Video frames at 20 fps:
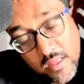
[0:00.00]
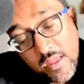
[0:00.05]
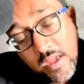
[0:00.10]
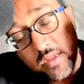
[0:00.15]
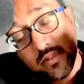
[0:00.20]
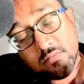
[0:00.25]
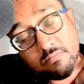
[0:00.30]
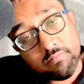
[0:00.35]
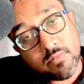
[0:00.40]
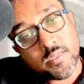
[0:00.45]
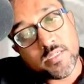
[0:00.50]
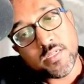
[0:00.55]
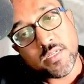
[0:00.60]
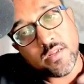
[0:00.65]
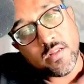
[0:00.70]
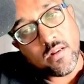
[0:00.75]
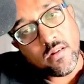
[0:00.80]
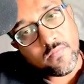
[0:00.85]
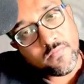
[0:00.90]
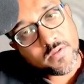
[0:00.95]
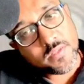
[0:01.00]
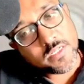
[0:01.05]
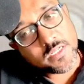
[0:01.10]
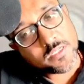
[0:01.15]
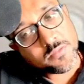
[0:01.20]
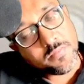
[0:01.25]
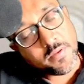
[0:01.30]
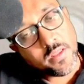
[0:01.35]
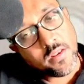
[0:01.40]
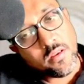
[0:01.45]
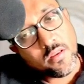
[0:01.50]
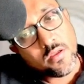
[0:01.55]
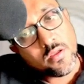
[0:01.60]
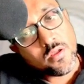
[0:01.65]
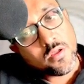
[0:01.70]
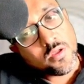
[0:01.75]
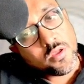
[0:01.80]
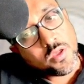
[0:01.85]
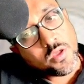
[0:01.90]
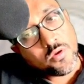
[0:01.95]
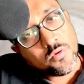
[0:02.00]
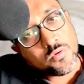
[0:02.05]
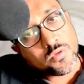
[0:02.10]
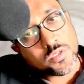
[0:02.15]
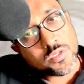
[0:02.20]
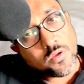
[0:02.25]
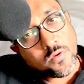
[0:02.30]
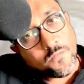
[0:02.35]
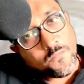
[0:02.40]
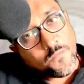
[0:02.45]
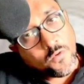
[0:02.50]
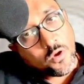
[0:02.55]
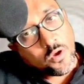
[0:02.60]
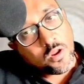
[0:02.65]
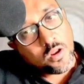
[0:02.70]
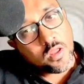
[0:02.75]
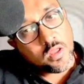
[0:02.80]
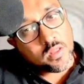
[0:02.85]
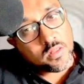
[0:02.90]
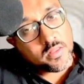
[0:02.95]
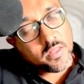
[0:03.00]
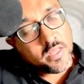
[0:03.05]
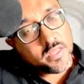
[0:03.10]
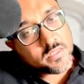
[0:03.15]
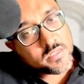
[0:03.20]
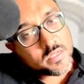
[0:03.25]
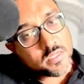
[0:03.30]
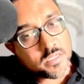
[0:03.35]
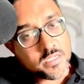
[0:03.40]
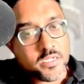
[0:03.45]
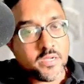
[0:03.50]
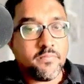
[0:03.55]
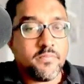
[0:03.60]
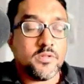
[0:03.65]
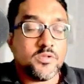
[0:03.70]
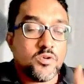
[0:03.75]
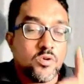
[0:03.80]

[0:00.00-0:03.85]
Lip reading: and the material which has been used for these temples.